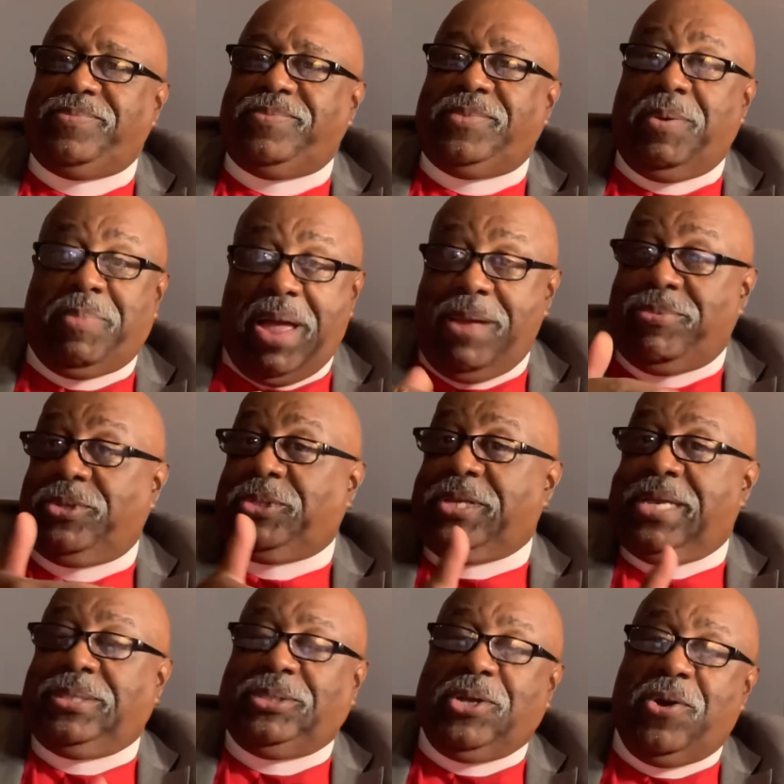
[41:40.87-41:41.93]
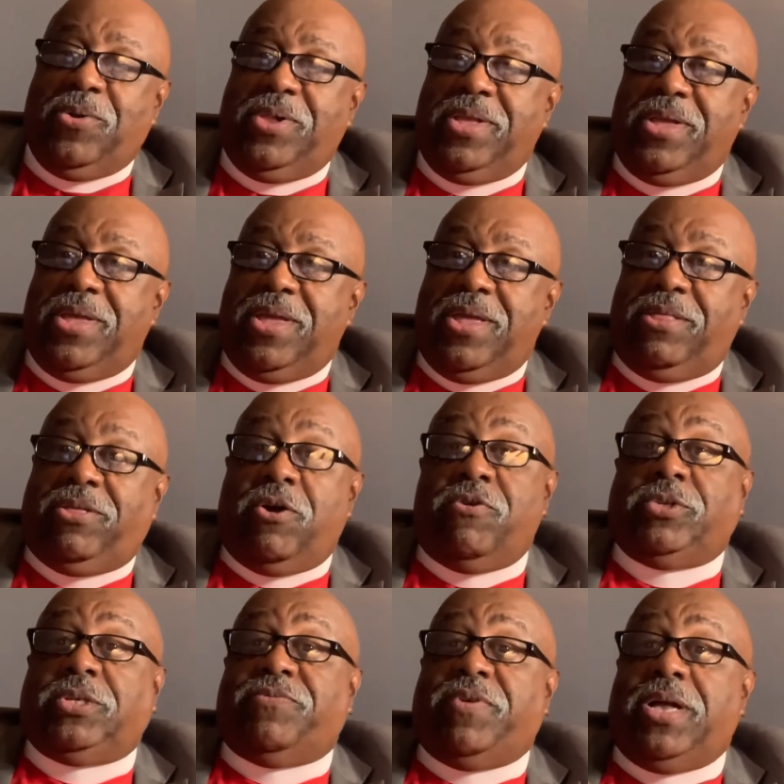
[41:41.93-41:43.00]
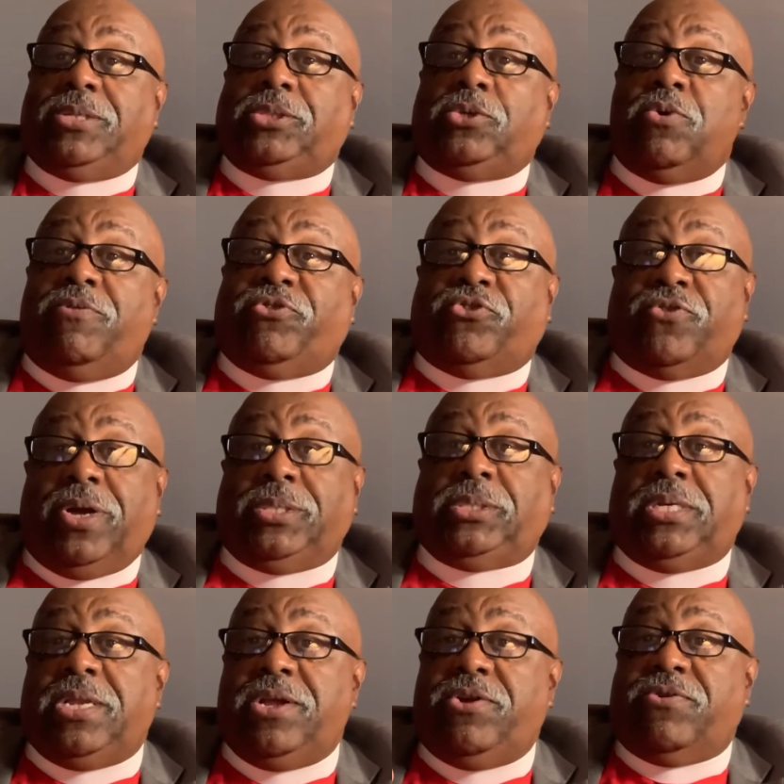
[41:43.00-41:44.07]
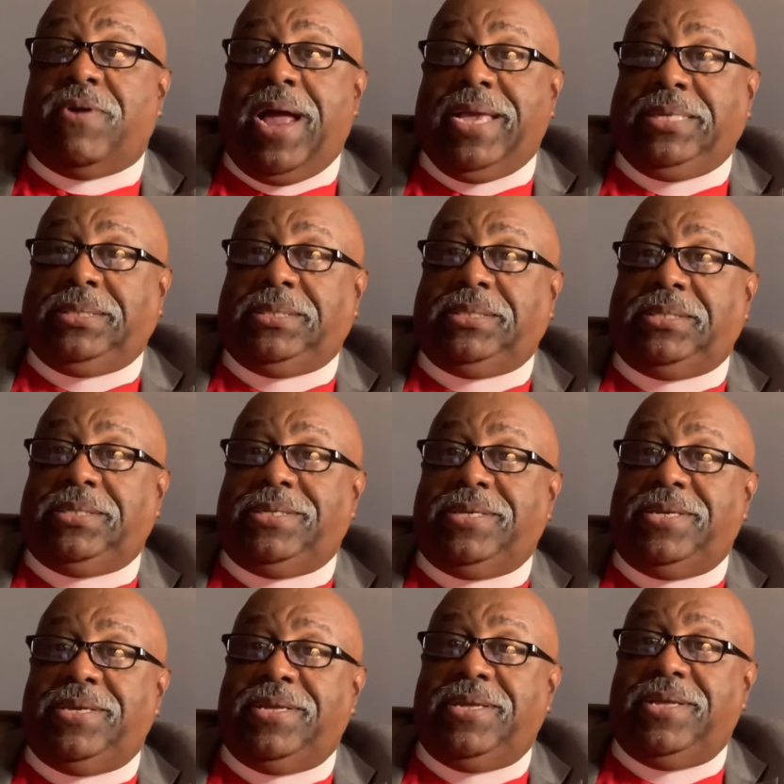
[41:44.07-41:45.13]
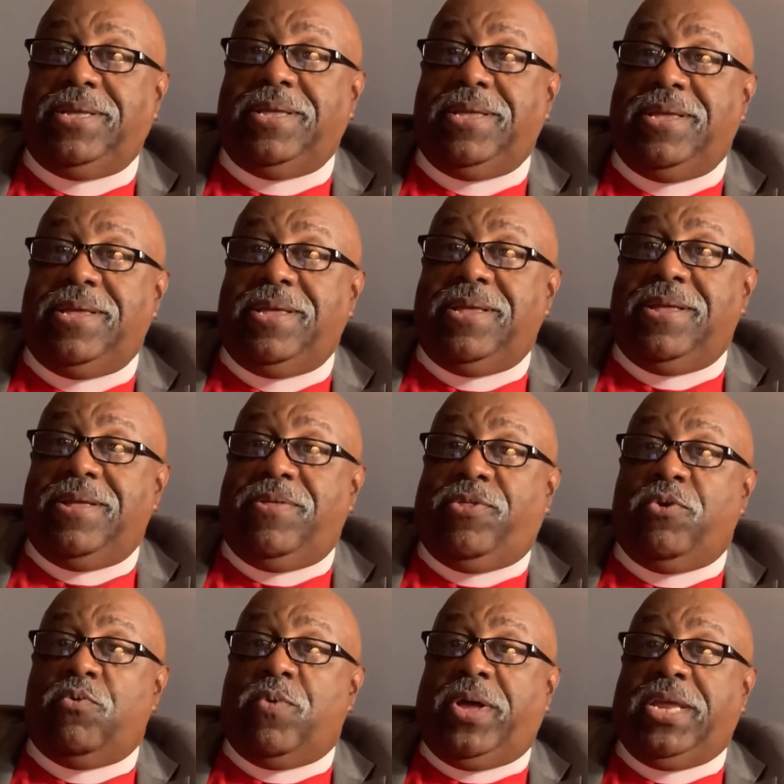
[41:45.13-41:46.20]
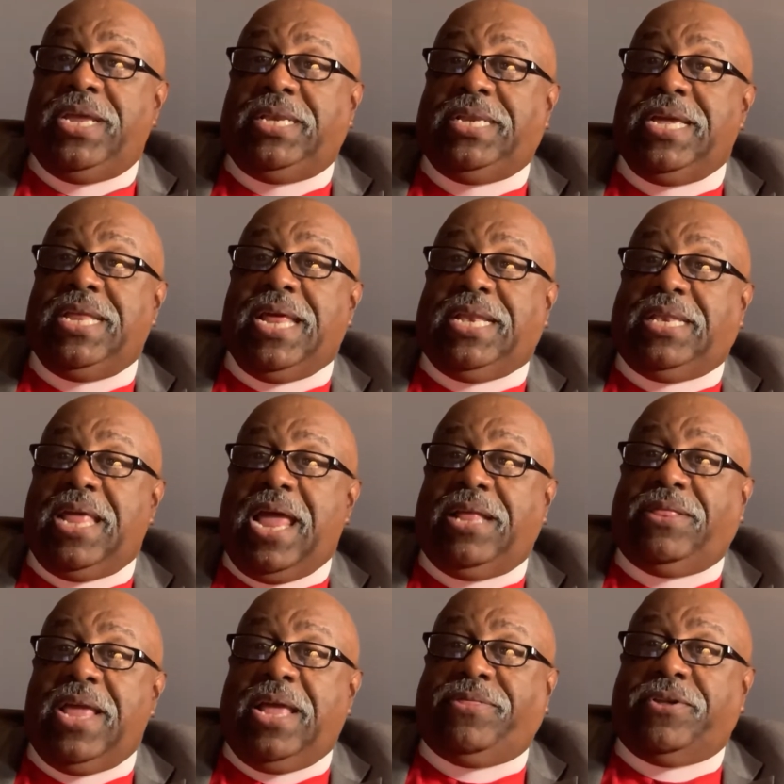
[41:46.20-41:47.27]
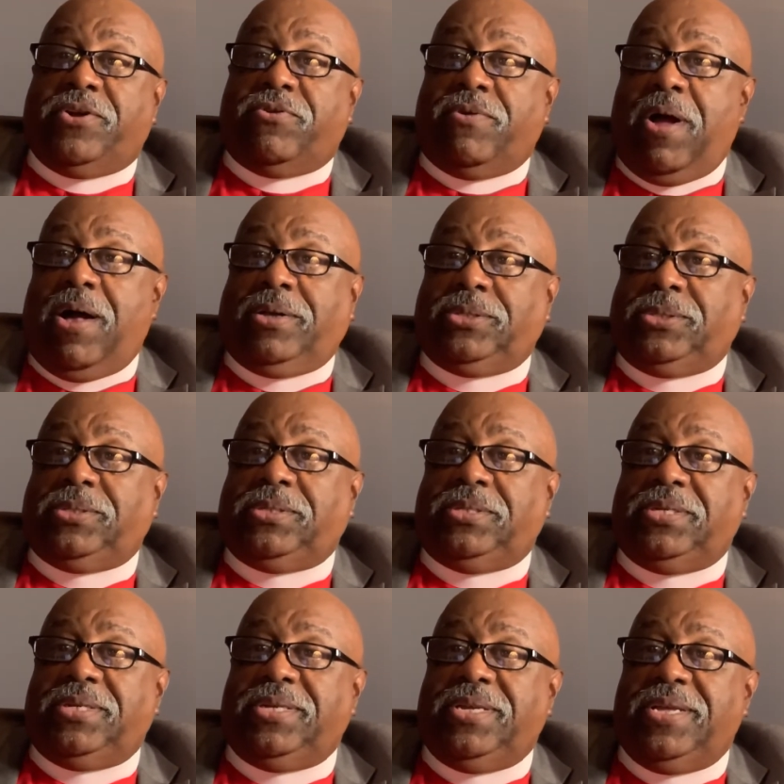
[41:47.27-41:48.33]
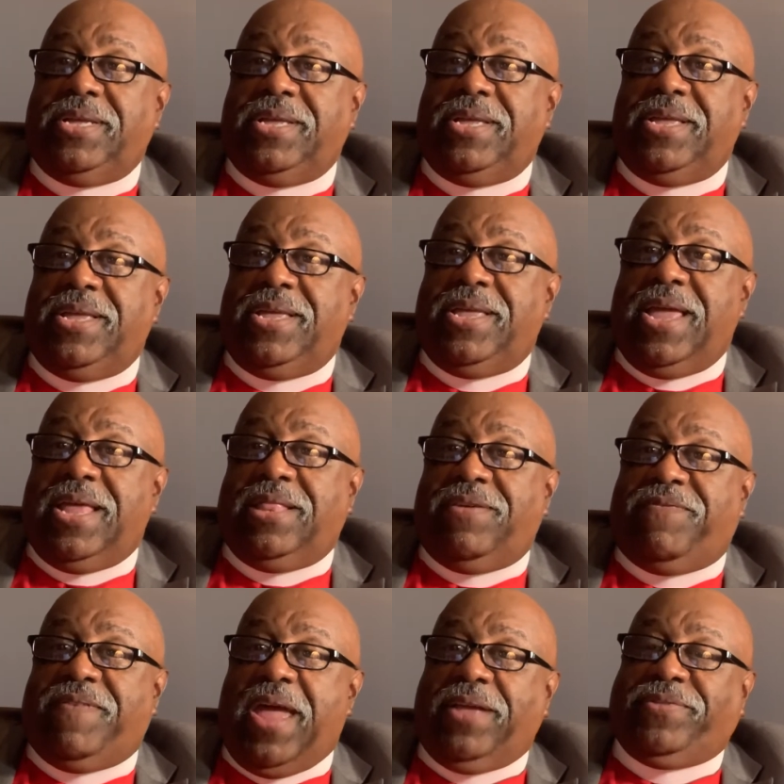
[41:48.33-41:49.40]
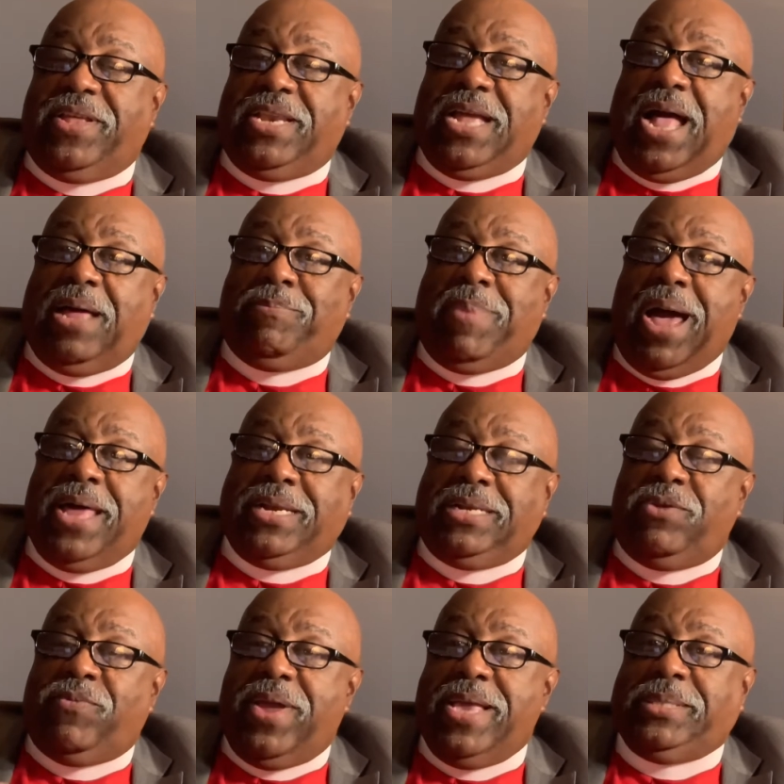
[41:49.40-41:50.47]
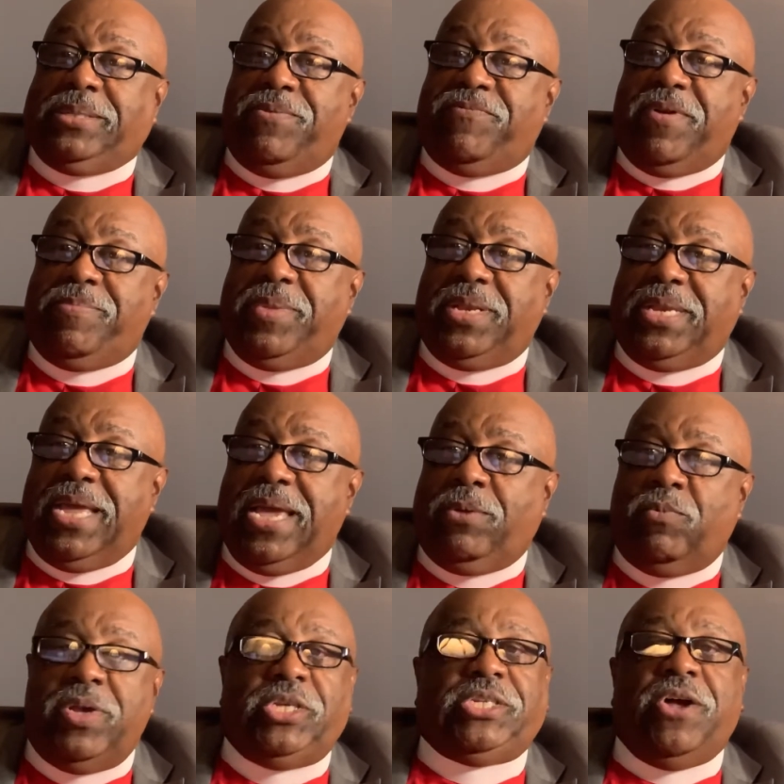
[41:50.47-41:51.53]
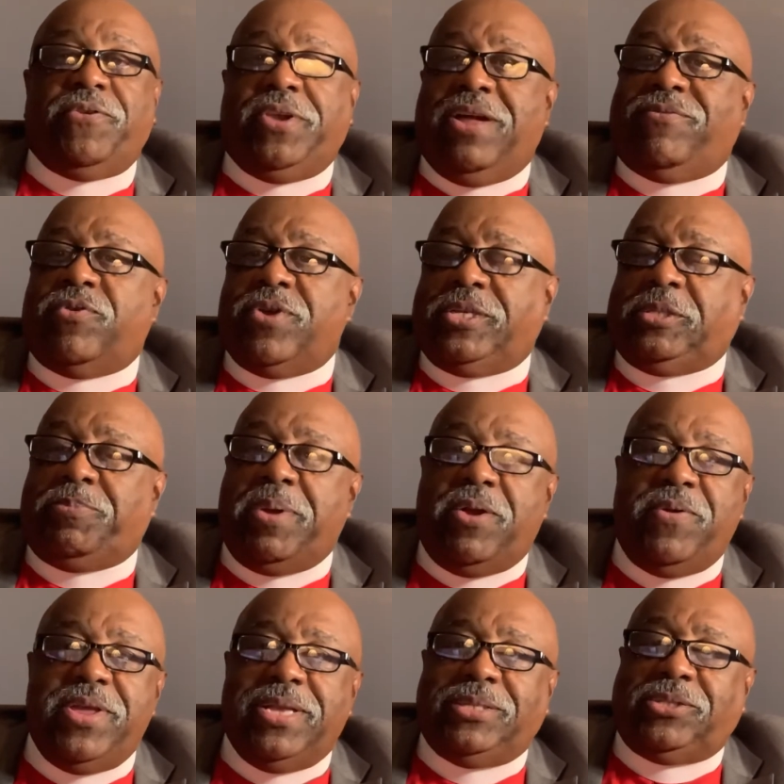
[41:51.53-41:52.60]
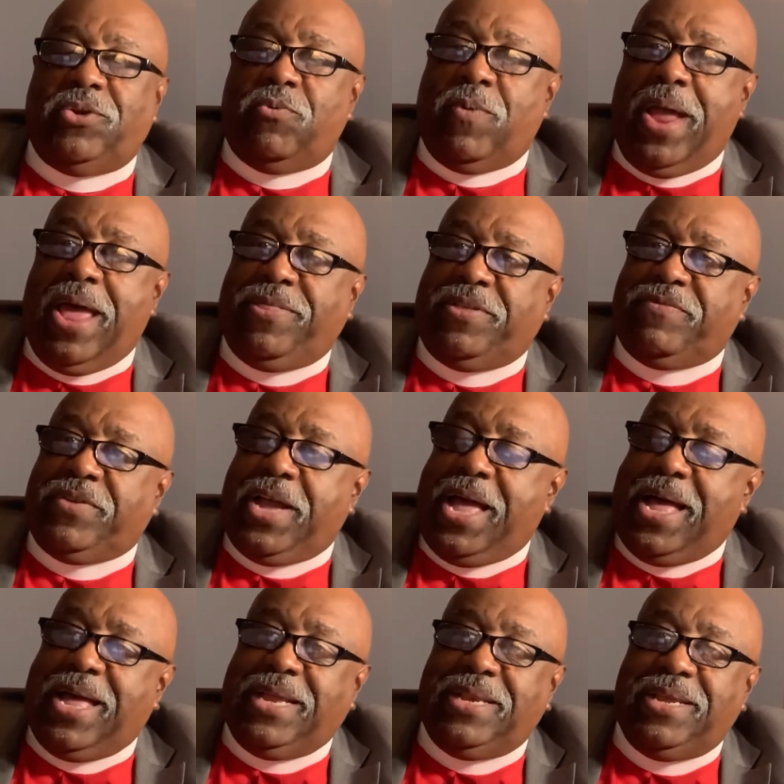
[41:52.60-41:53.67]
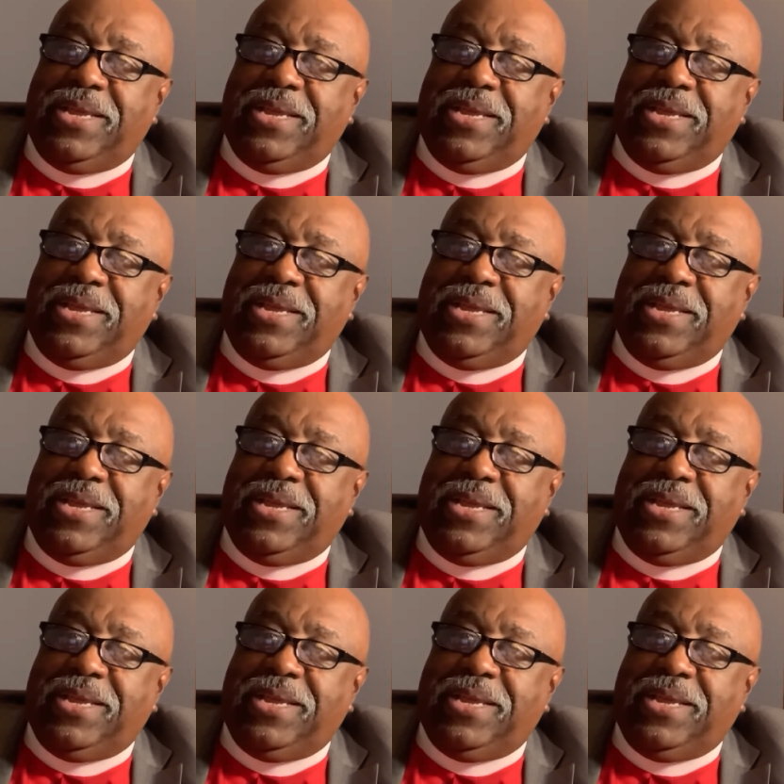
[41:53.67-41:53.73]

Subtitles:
The Bible says so. Those of us who have trusted in Christ through what he did at the cross, and the fact that God bodily raised him from the dead, we shall never experience the wrath of God.